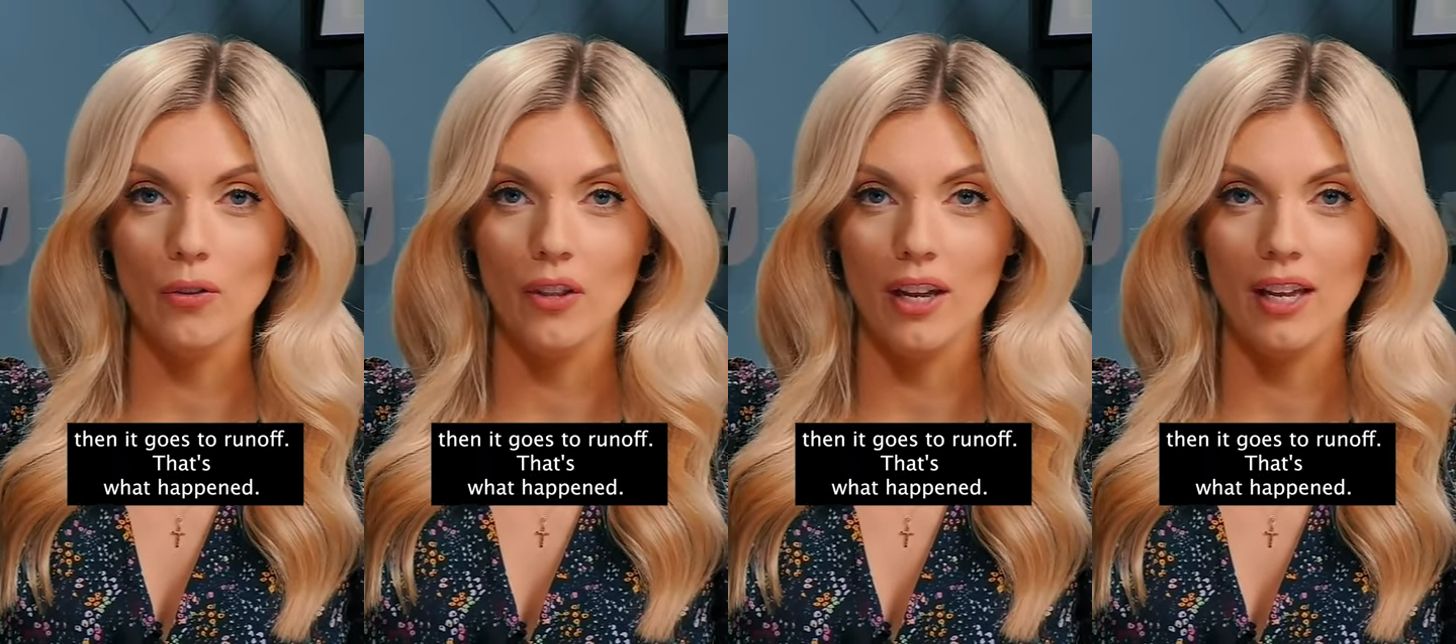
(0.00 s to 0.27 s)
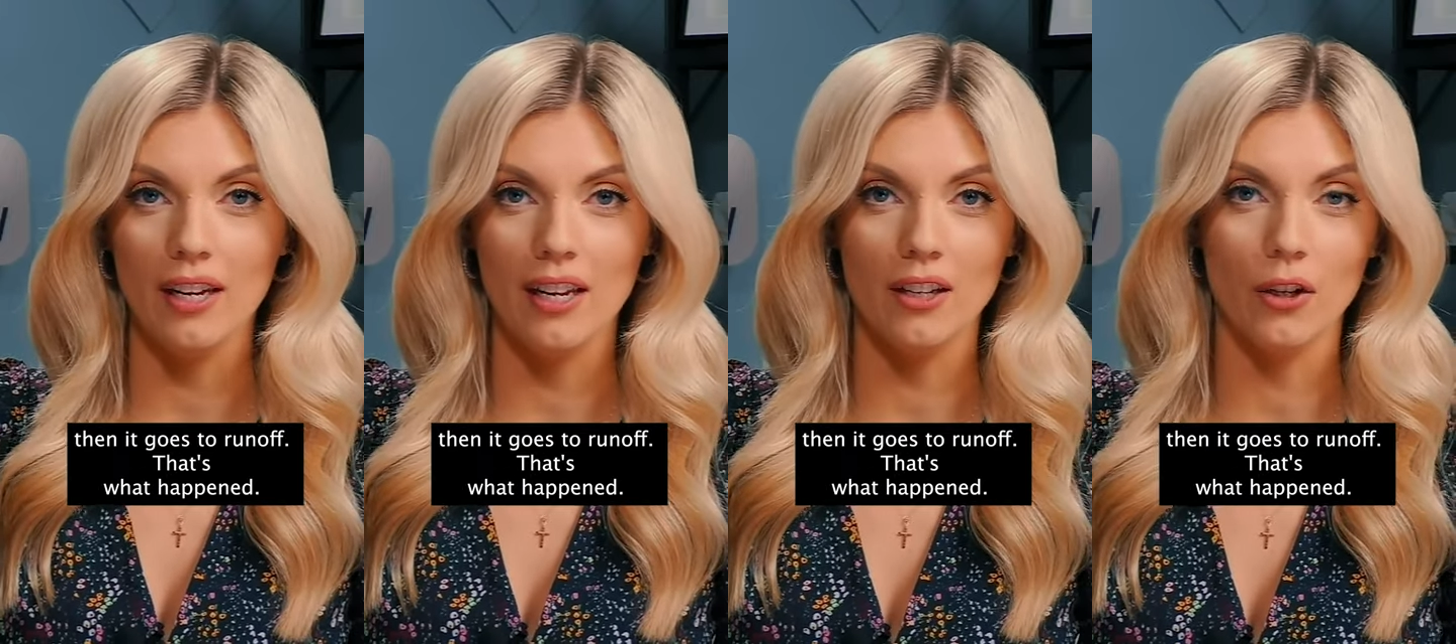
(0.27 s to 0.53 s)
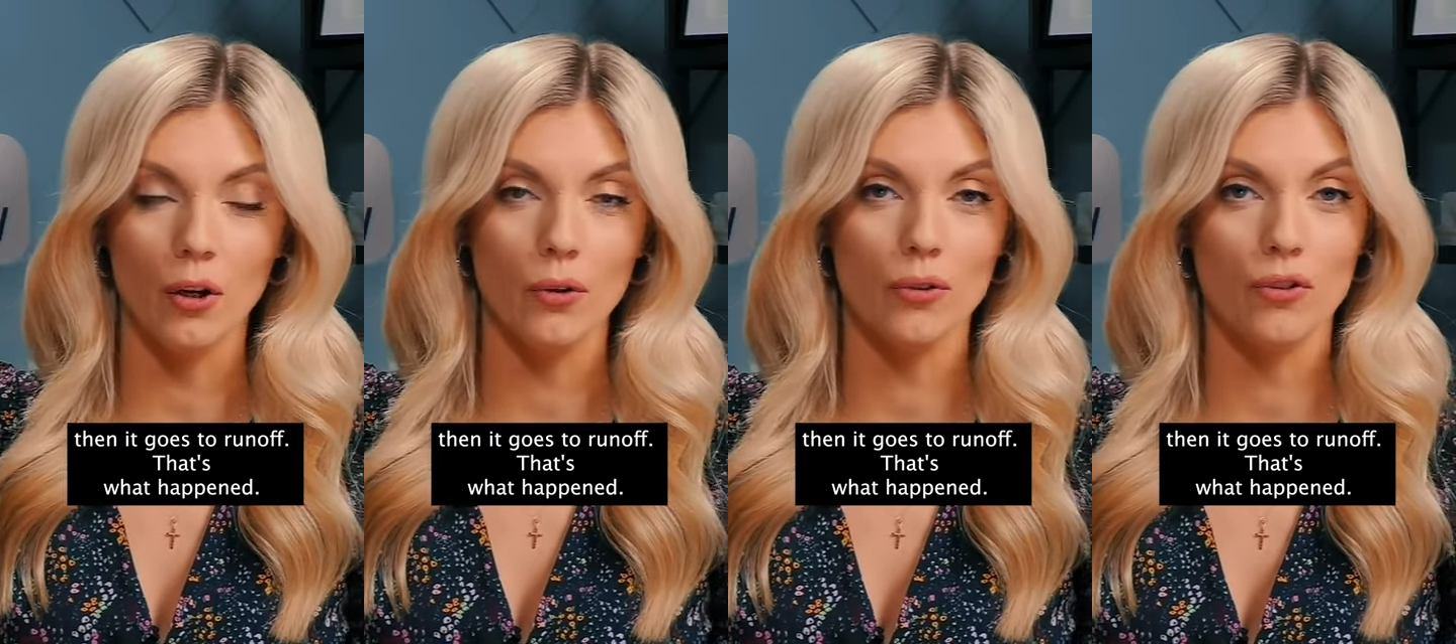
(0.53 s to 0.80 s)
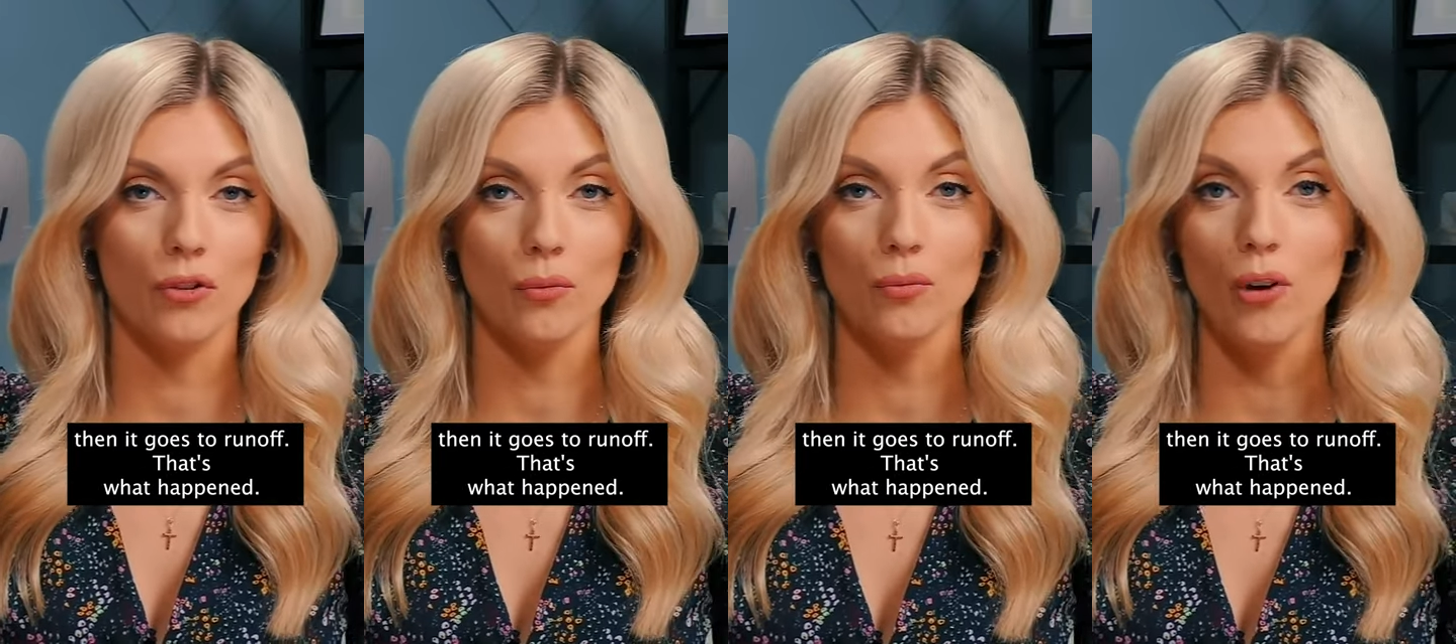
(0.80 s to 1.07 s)
then it goes
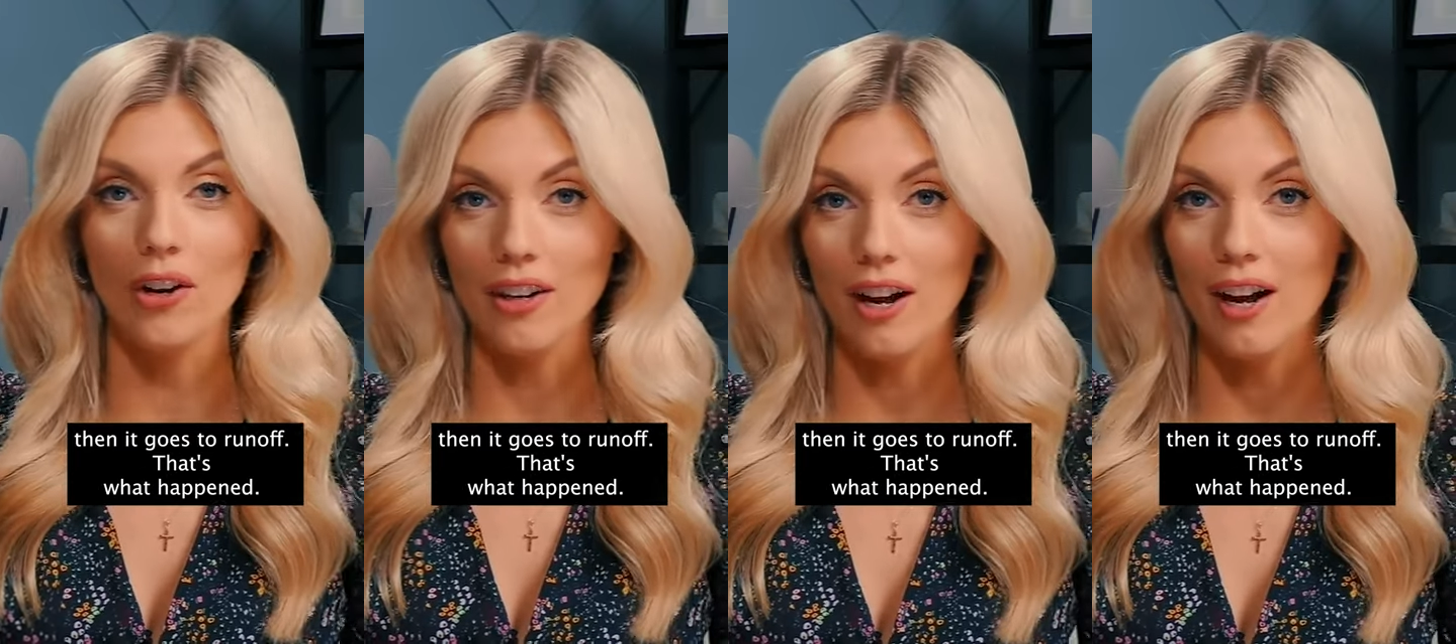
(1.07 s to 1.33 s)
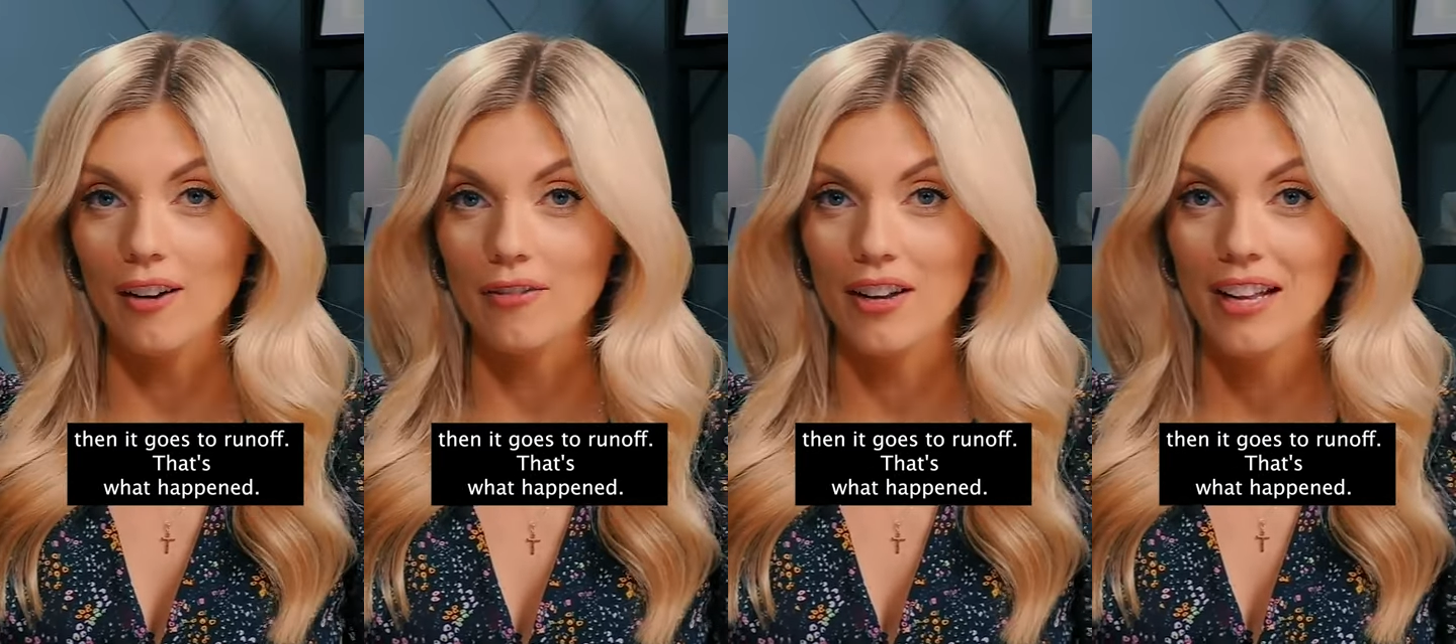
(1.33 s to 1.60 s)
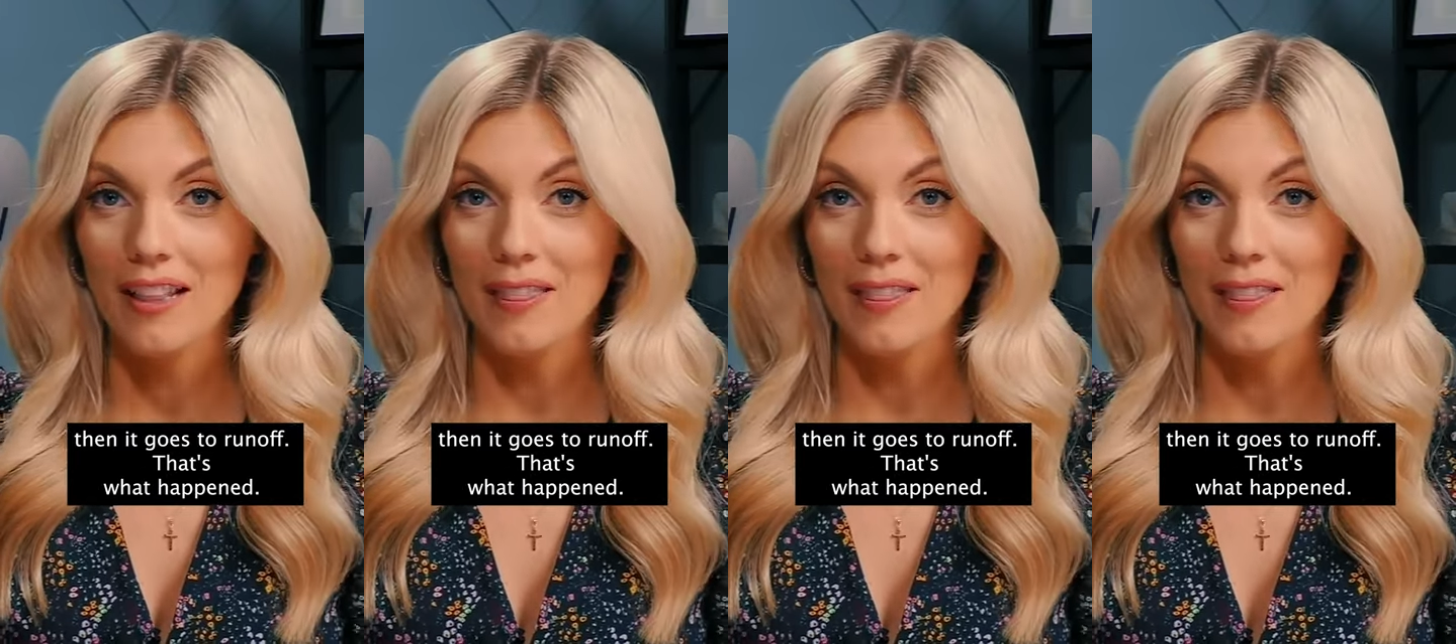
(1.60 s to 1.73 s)
to runoff.